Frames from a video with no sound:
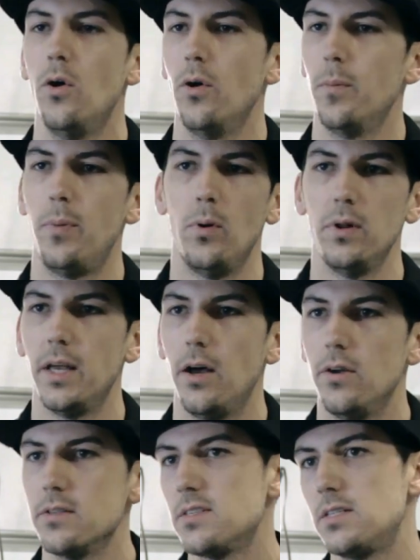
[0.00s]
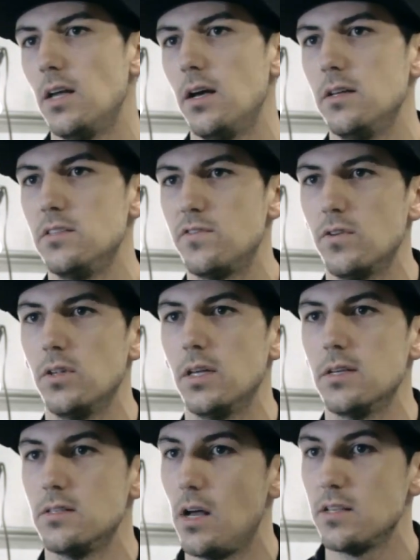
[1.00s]
or pulled out studs for
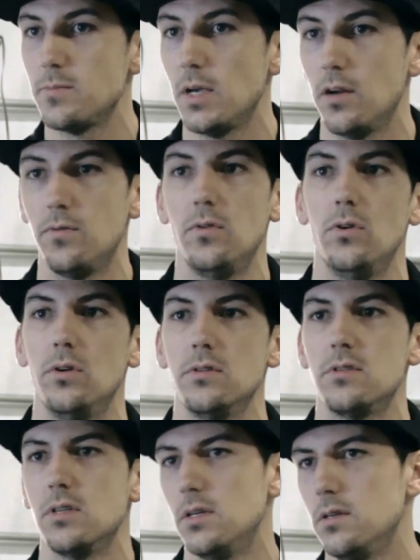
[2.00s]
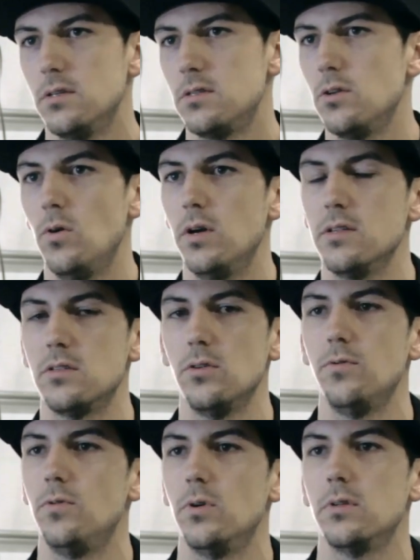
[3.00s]
the exhaust manifolds, so on and
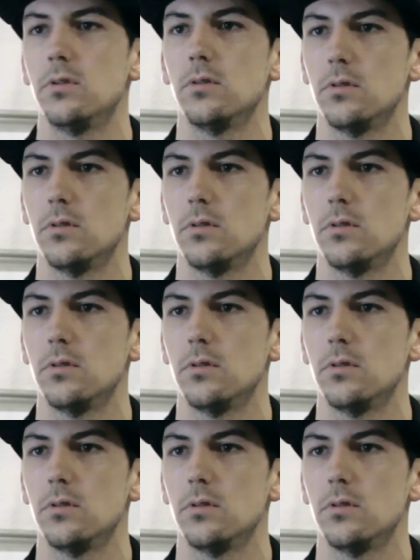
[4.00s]
so forth.